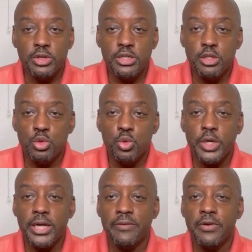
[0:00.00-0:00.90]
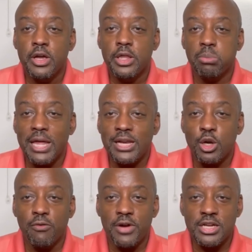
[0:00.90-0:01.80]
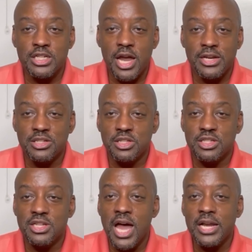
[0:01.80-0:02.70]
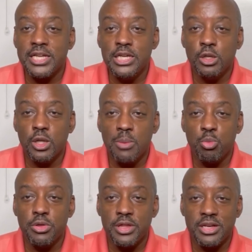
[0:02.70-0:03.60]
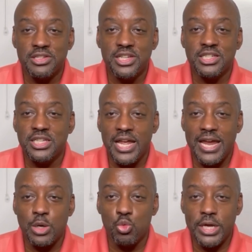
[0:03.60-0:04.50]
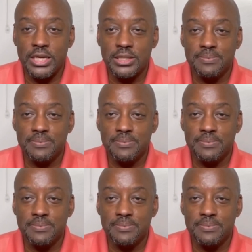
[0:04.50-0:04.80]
do if the plantar fasciitis does not heal up within 6 to 8 weeks.